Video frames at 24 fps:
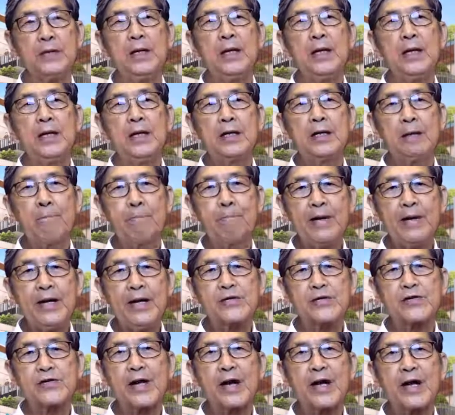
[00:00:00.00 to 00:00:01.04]
The
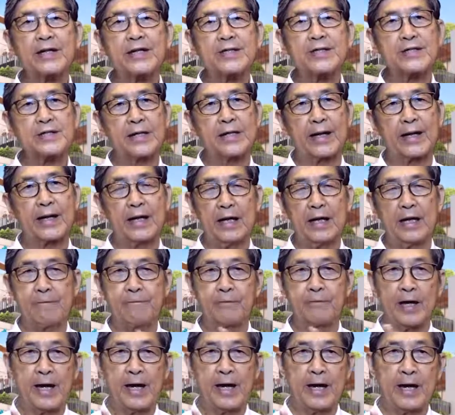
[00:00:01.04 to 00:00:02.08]
patriarchs, like
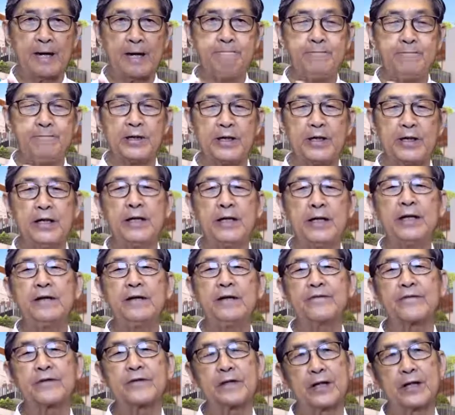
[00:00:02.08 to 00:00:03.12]
Abraham, he
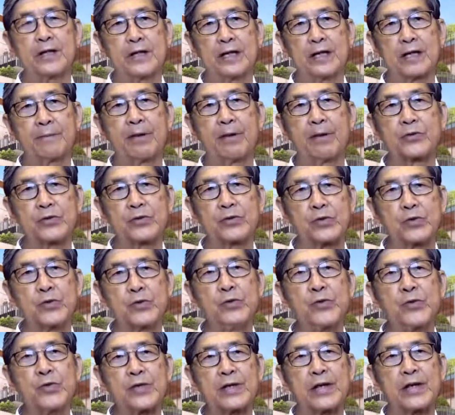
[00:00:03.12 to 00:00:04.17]
lived at about
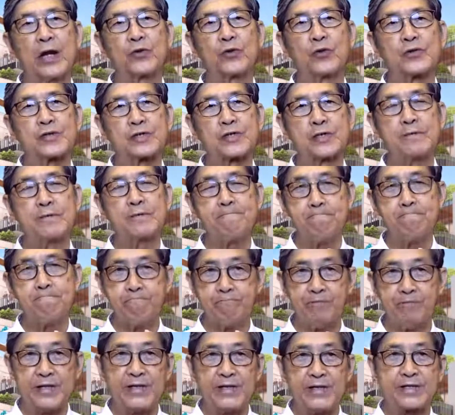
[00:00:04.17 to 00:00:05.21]
2000
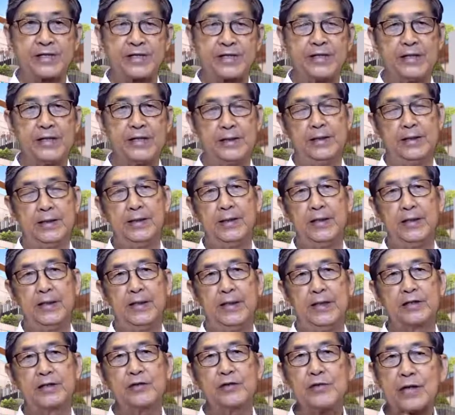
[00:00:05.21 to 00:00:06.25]
BC.
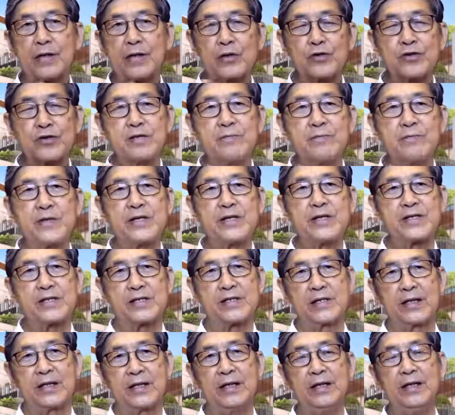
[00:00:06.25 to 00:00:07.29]
2000
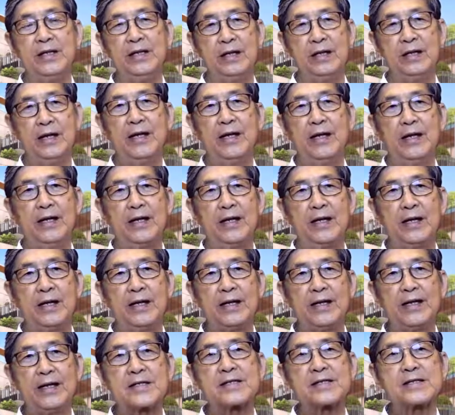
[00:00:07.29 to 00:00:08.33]
BC
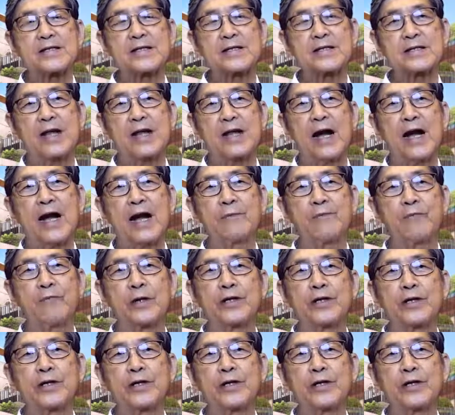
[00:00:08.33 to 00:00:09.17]
is the time when the